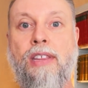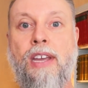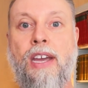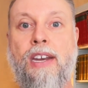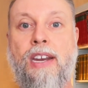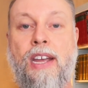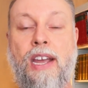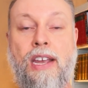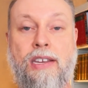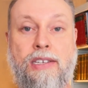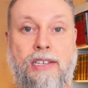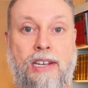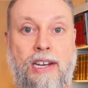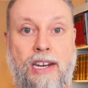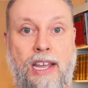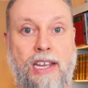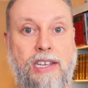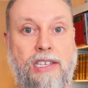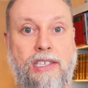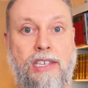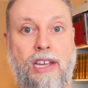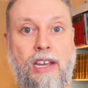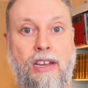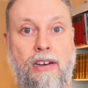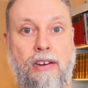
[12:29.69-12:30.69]
that has
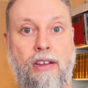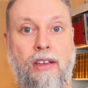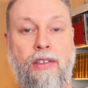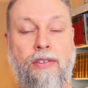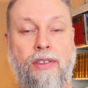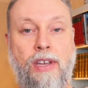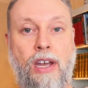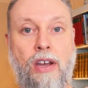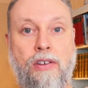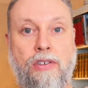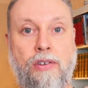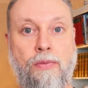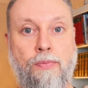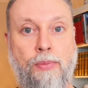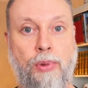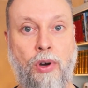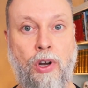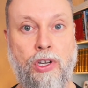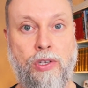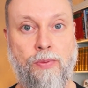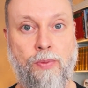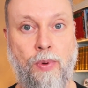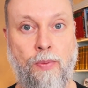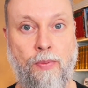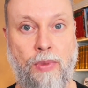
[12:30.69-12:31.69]
less than 1,000
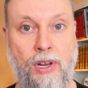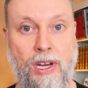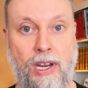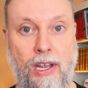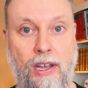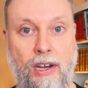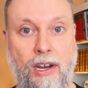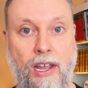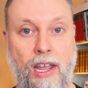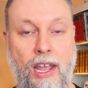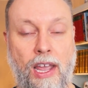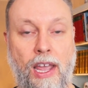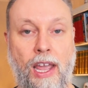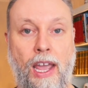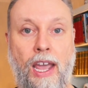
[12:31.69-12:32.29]
parts per million,